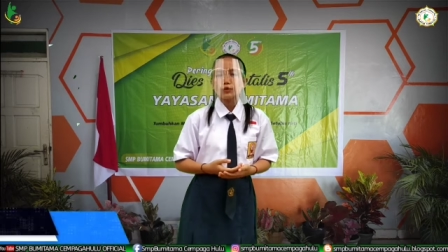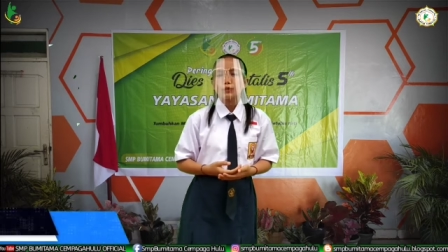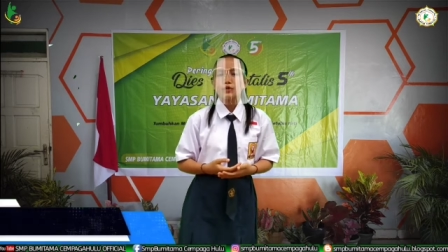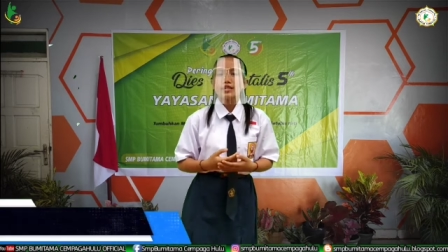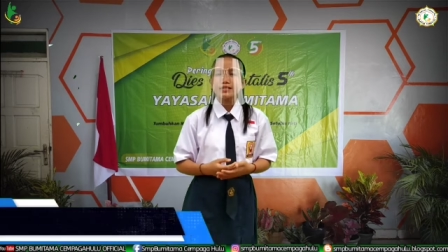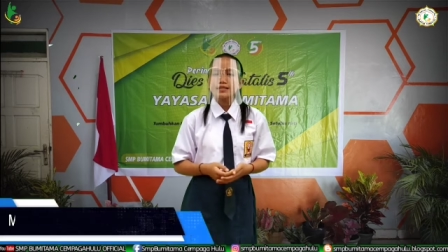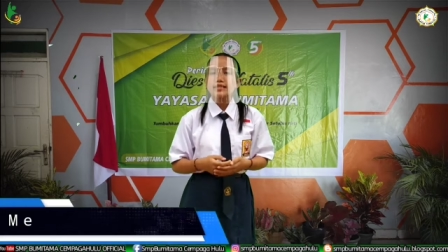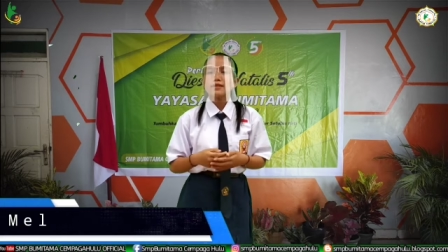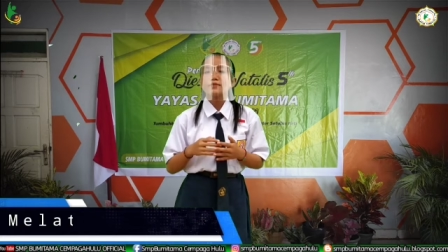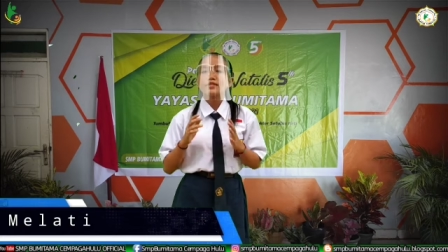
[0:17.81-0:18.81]
be to His
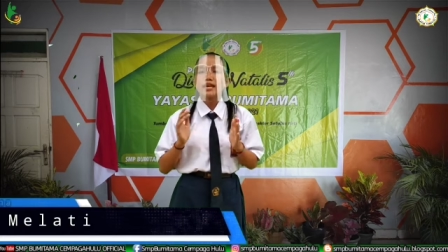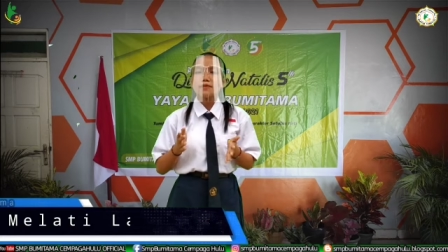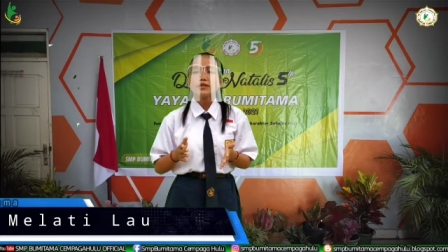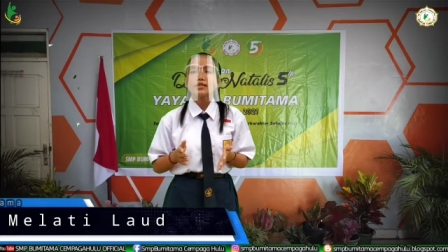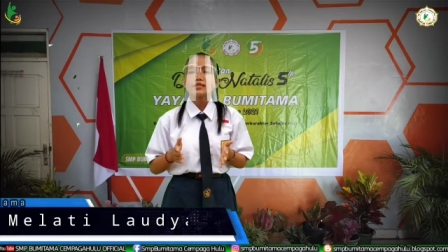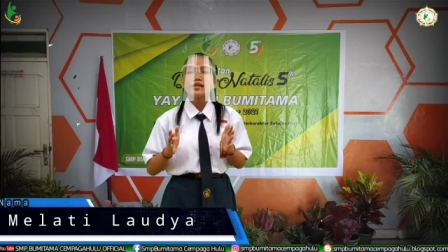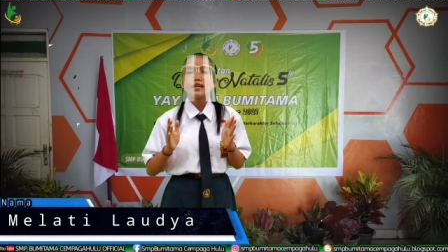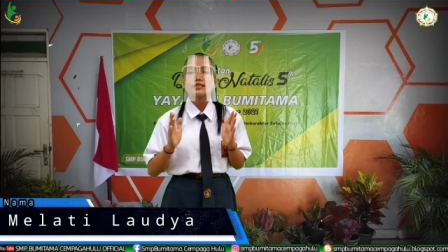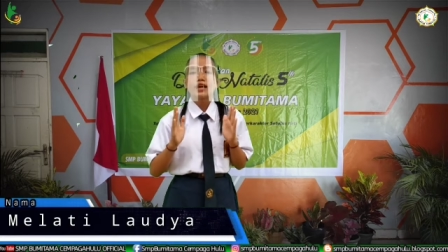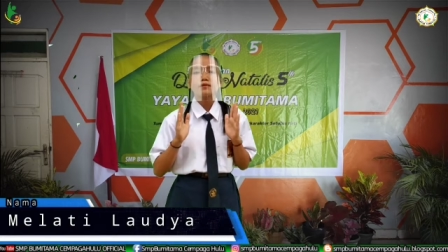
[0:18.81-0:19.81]
illimitable
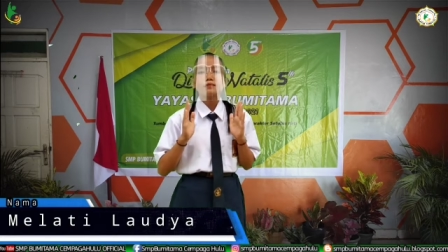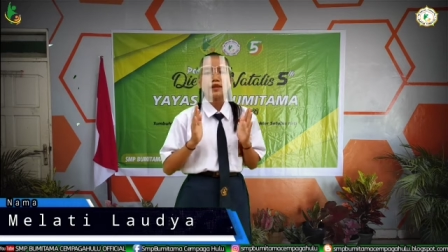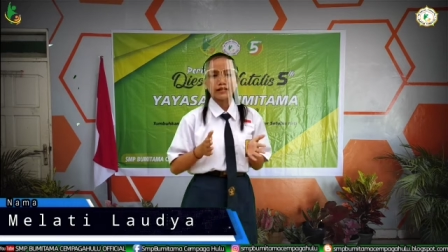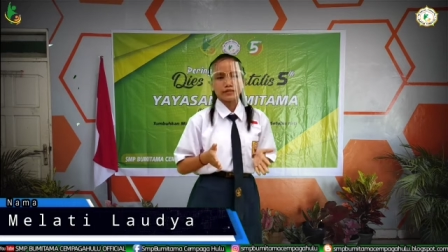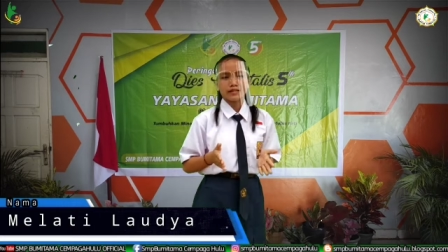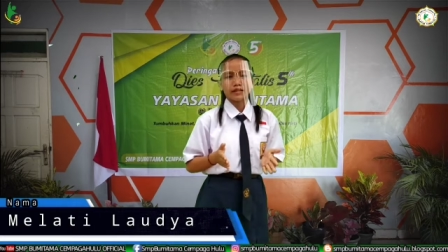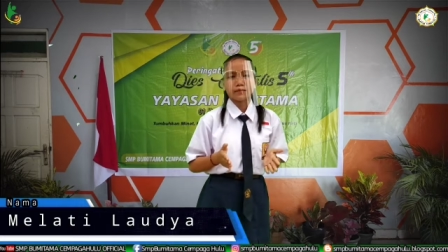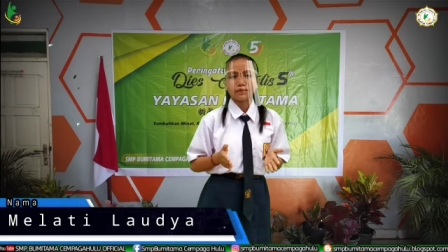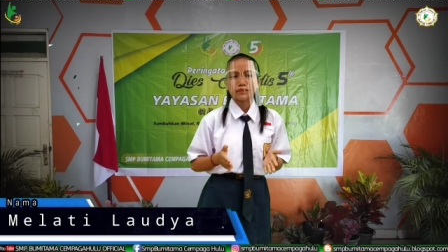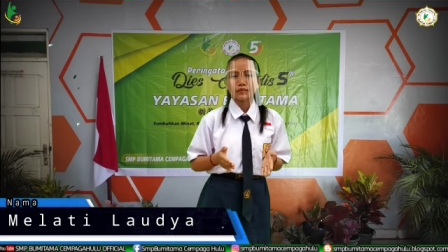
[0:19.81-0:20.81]
grace and blessing,